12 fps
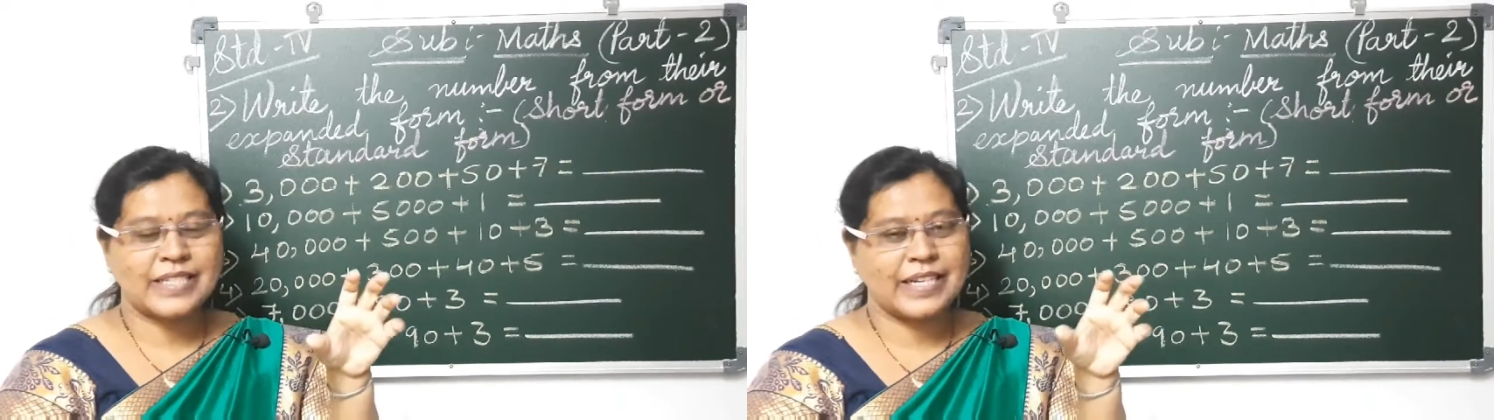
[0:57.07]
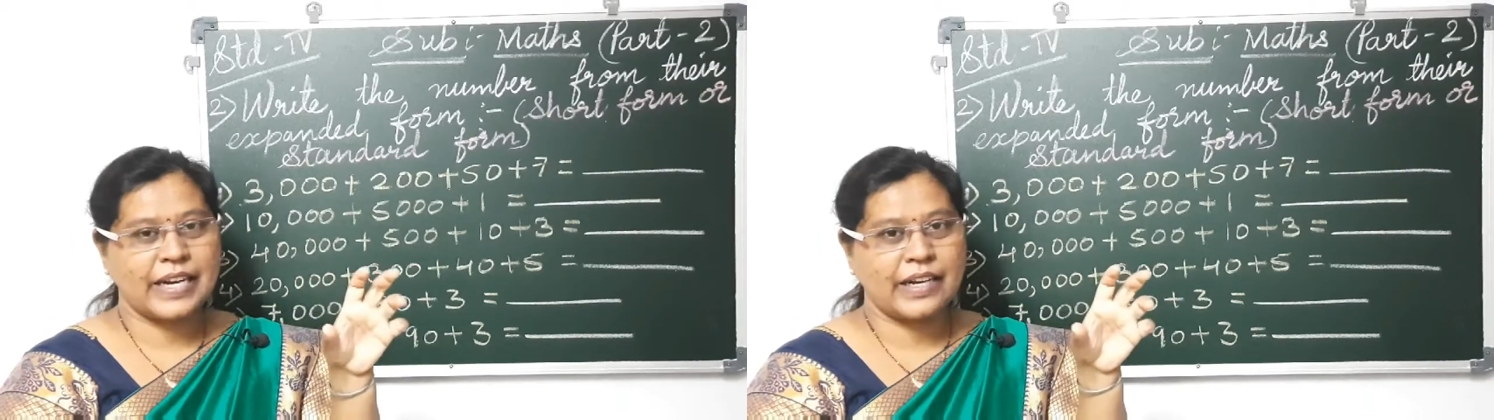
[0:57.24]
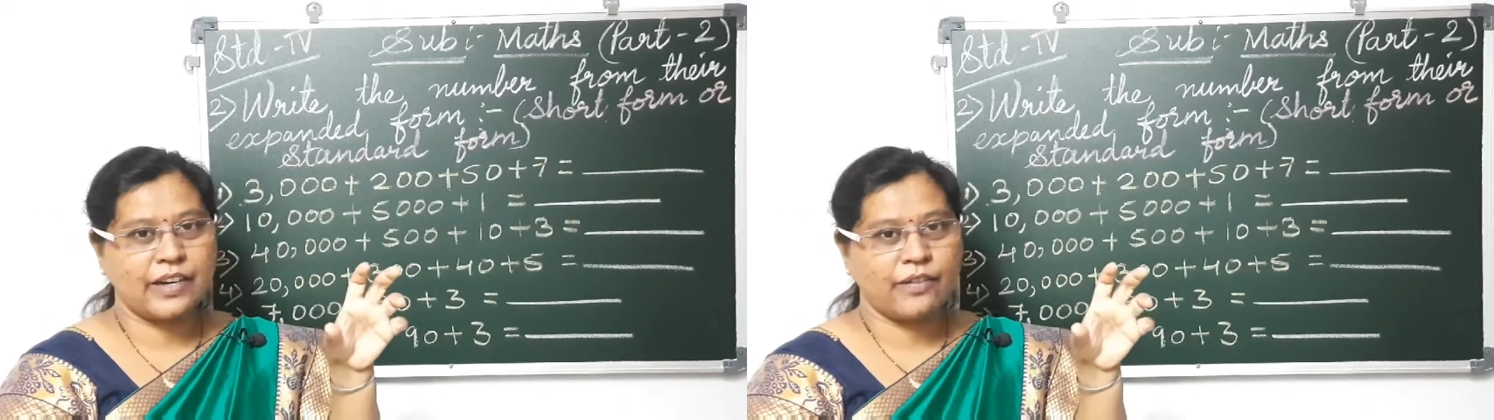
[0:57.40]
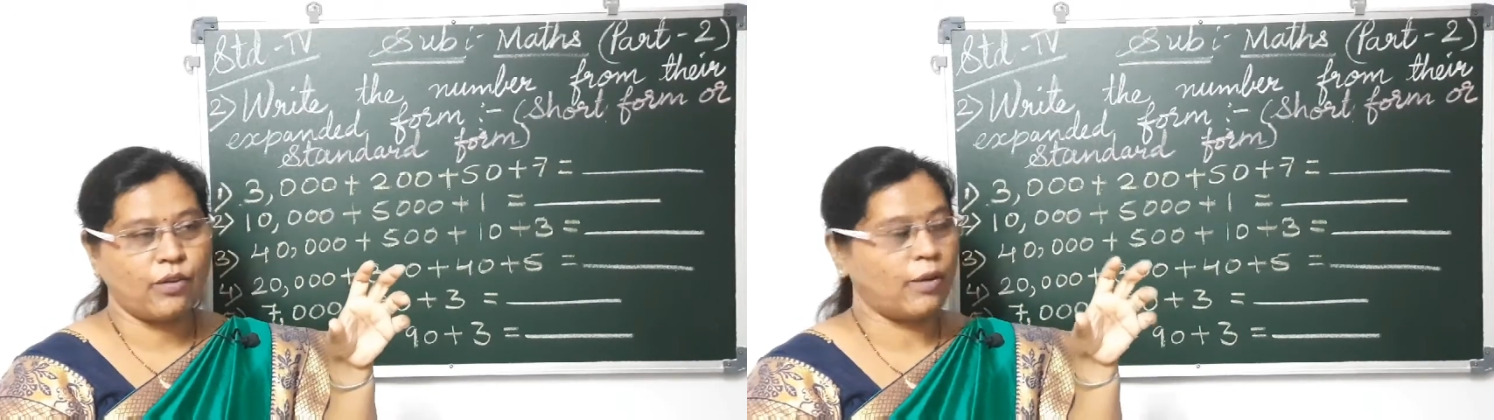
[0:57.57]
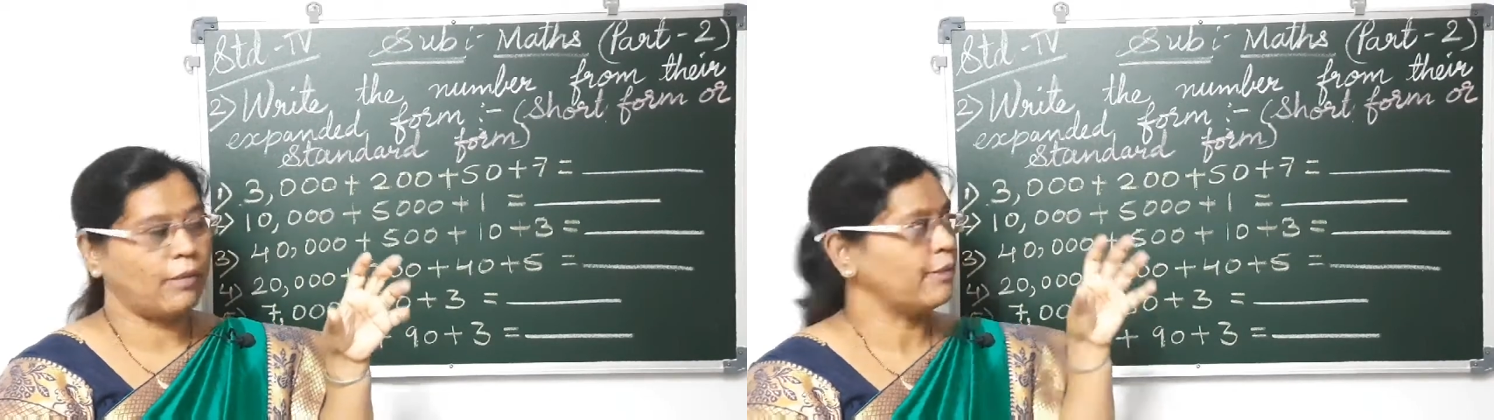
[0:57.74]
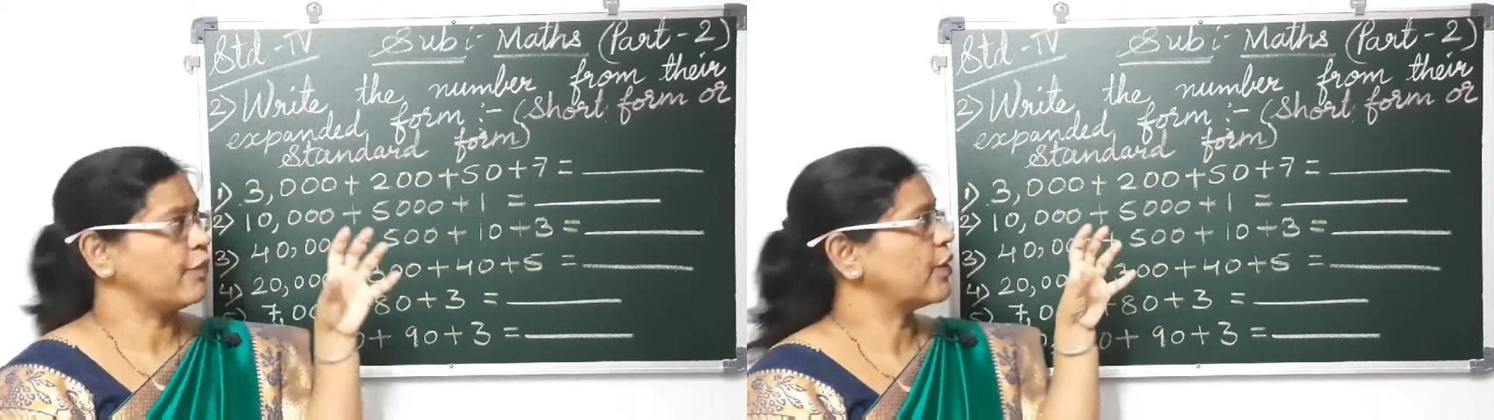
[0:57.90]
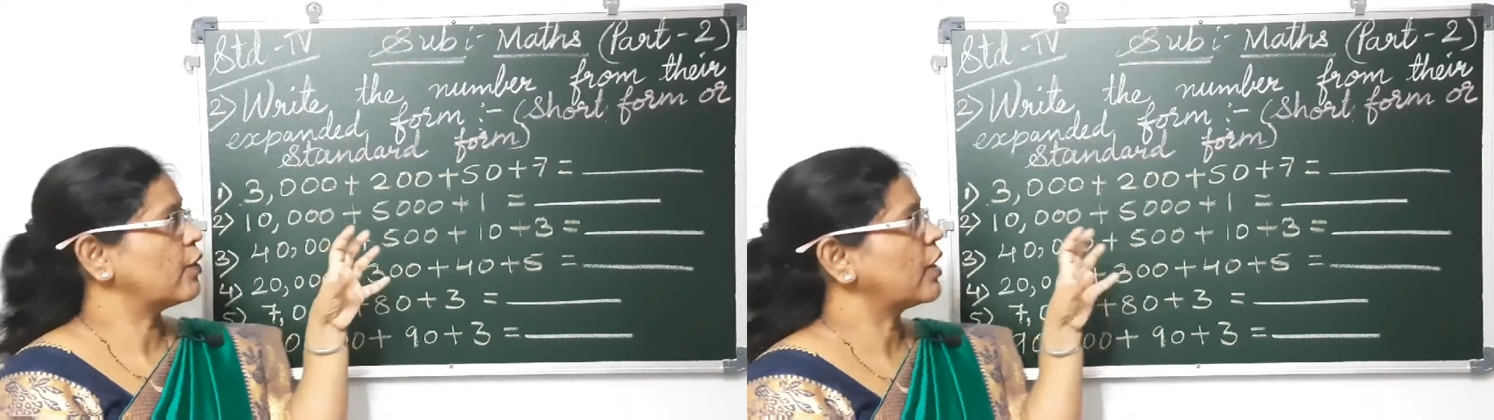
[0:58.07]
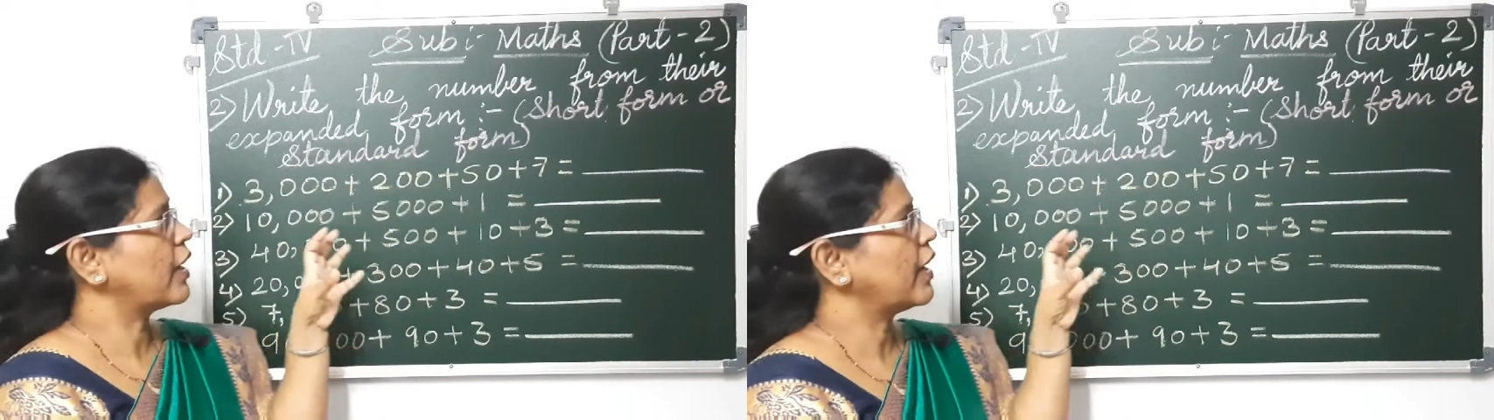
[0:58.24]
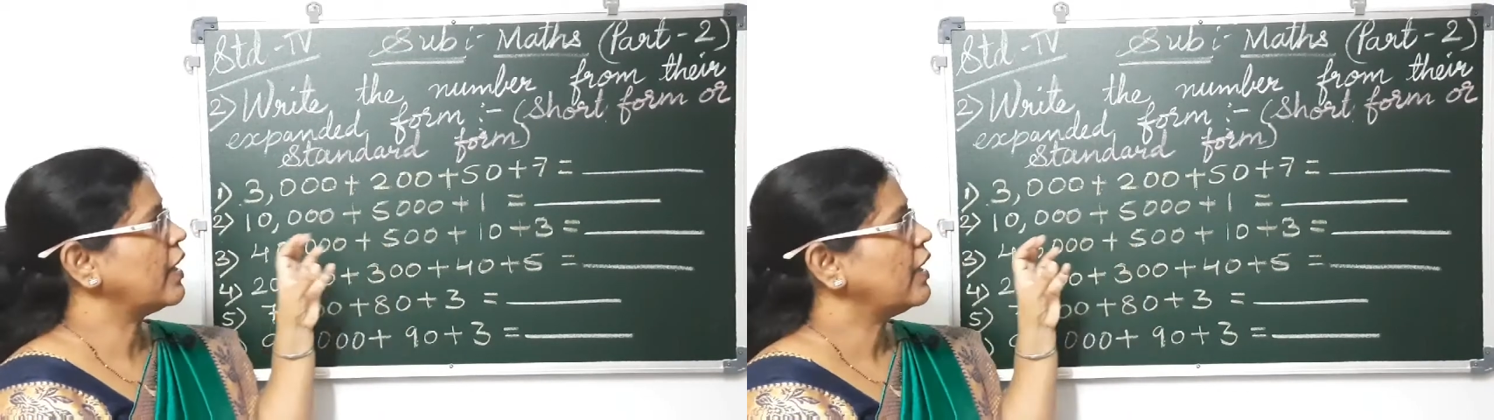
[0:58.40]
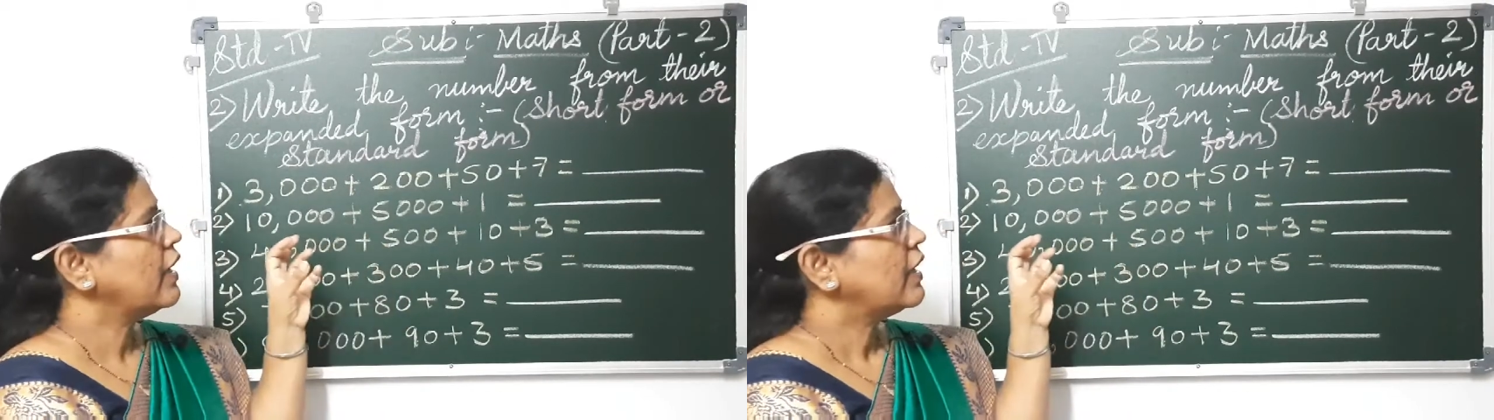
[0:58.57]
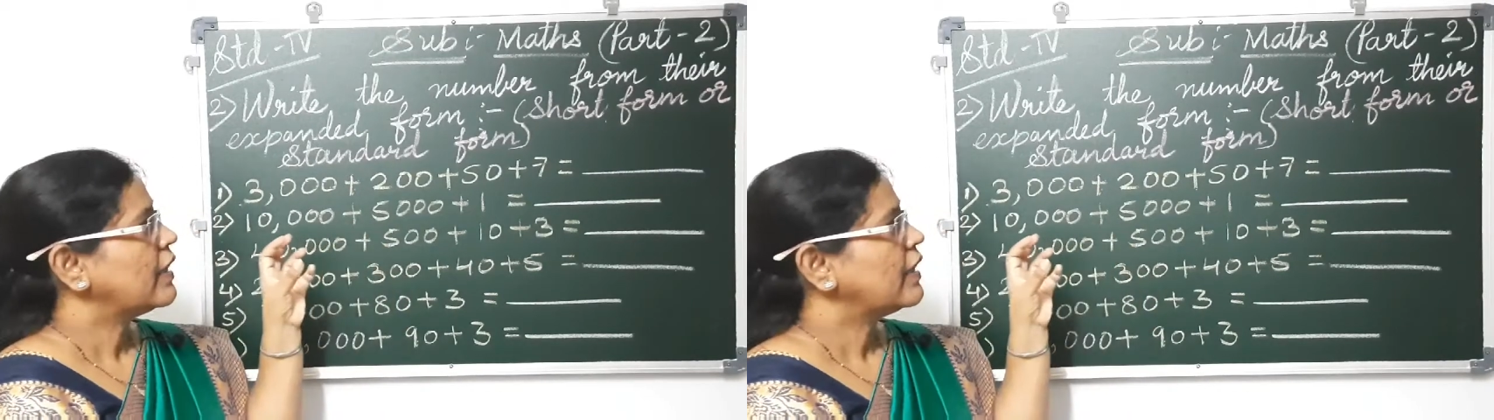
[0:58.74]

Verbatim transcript: standard form okay